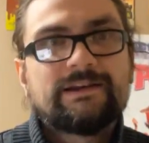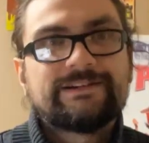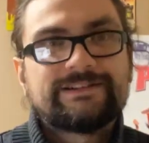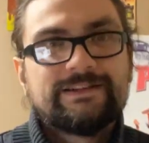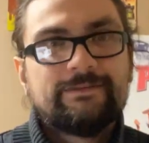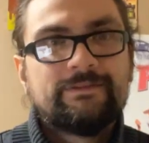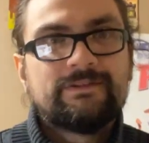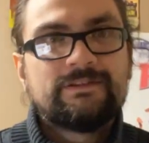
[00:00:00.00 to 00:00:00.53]

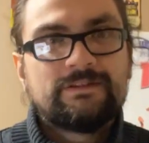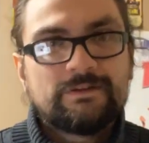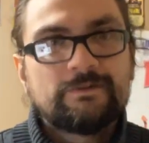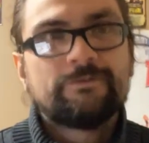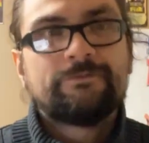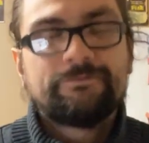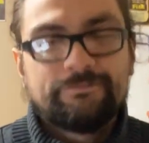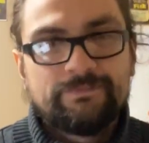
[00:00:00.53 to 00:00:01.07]
That was your
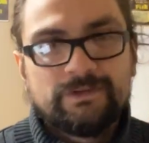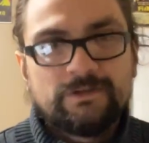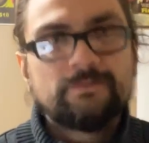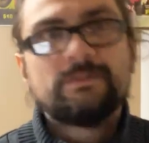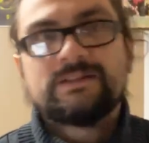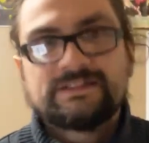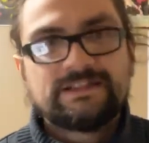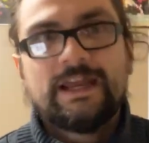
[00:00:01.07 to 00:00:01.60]

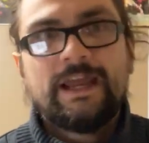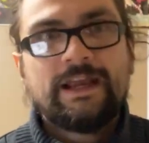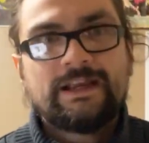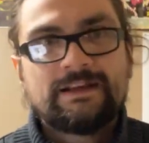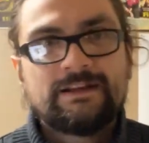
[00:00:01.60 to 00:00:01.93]
mistake,